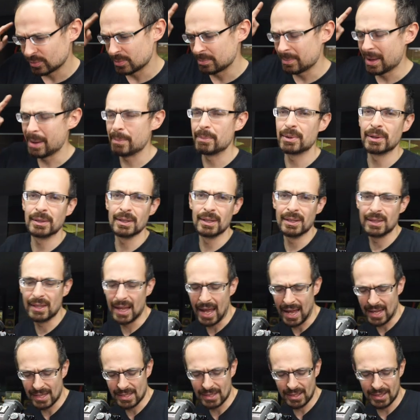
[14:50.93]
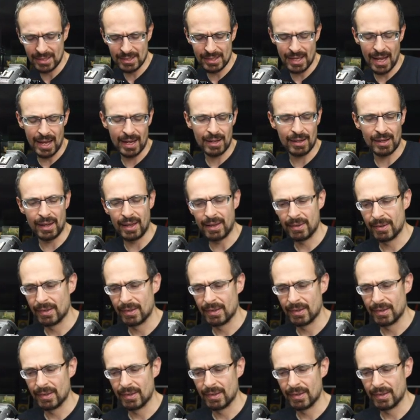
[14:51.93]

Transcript: remember the dates exactly.